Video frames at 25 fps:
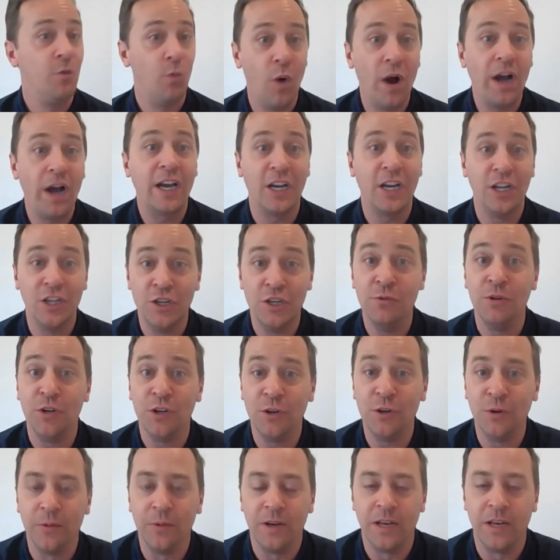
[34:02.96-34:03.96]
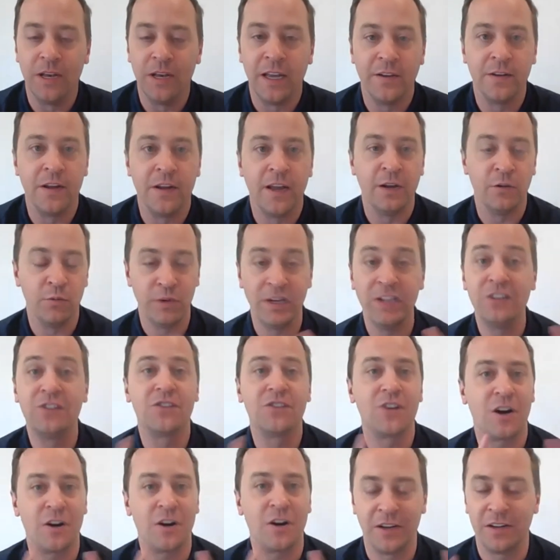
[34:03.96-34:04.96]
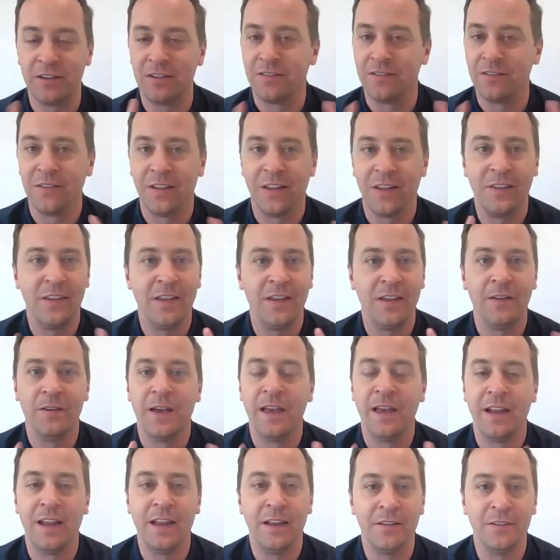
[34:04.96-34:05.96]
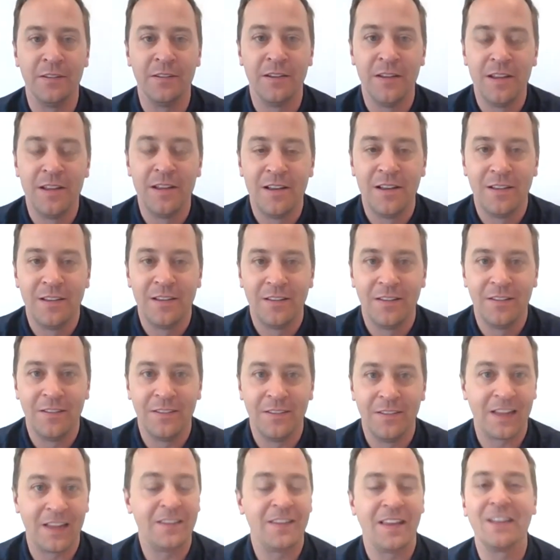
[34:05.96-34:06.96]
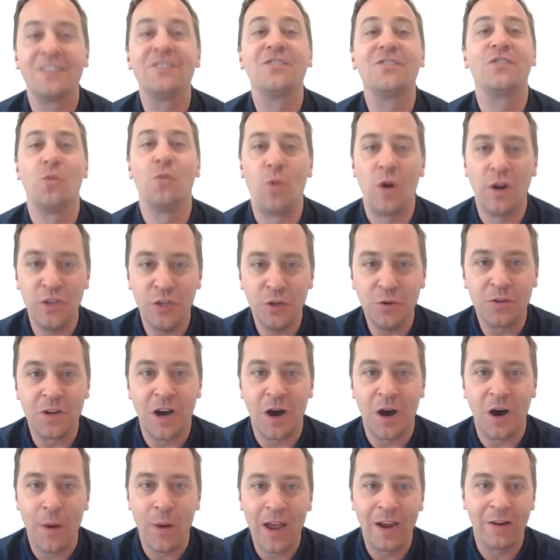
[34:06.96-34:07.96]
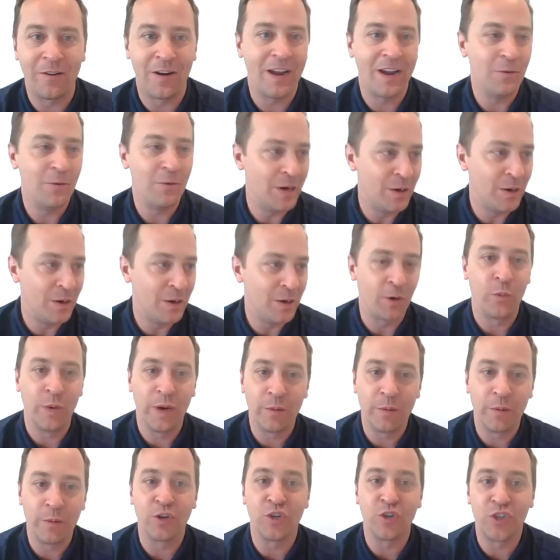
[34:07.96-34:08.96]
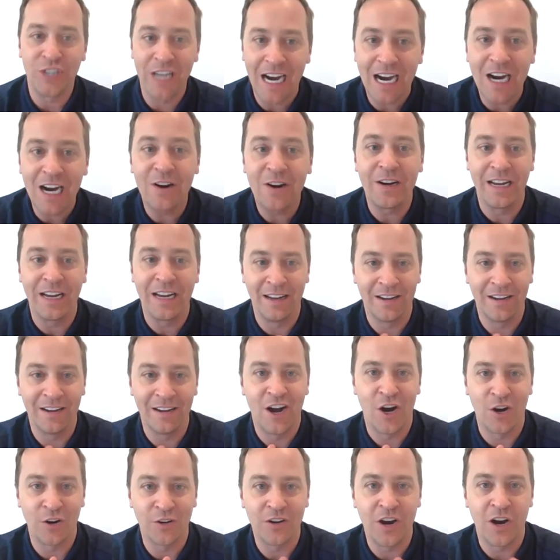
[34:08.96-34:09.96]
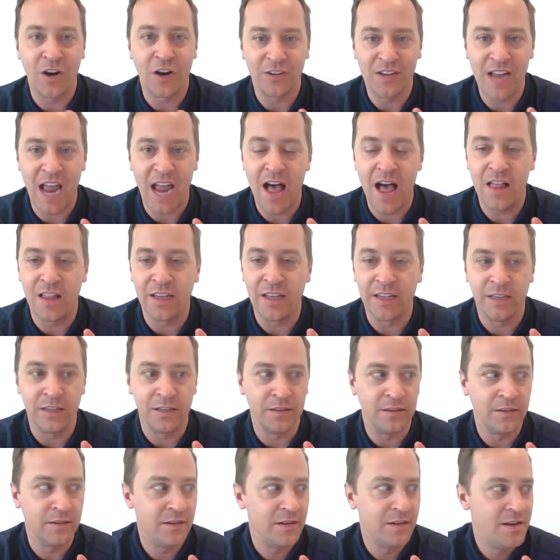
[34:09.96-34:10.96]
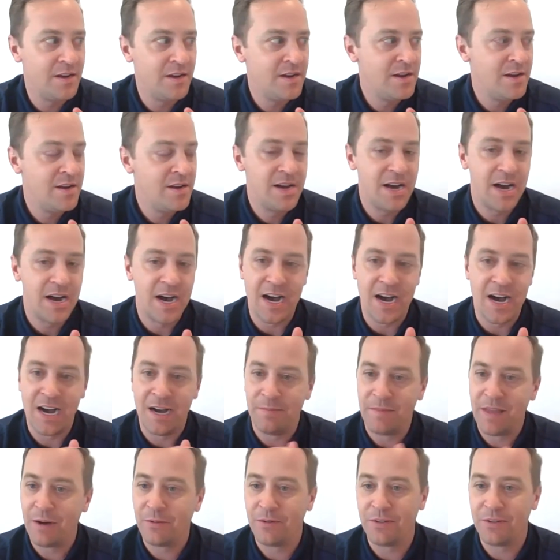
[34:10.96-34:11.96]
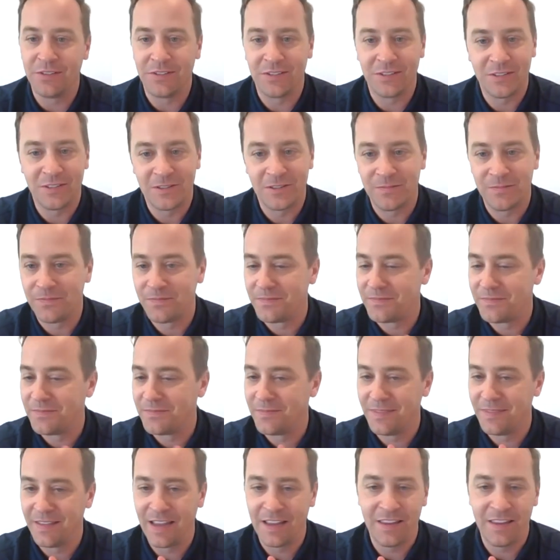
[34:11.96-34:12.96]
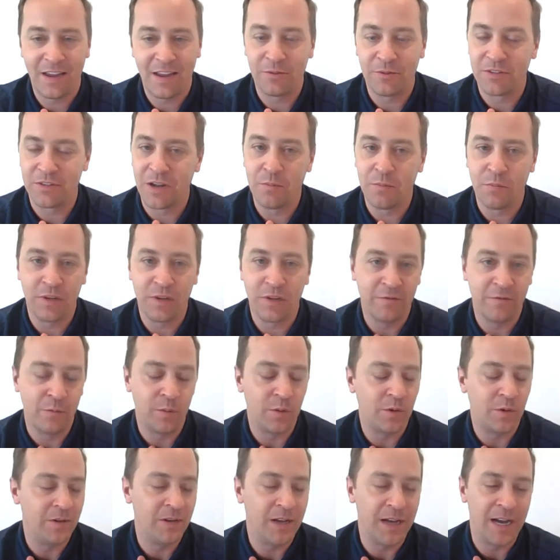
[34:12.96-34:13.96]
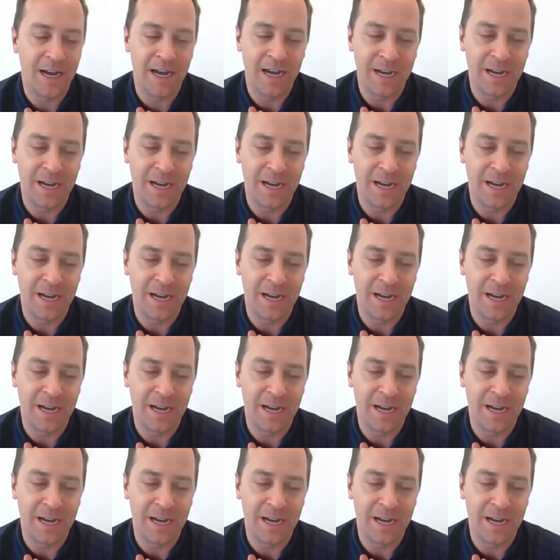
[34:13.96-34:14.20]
What can you do? And we started, and that's the One Utah way, right? We were sharing our talent, and that was unbelievable.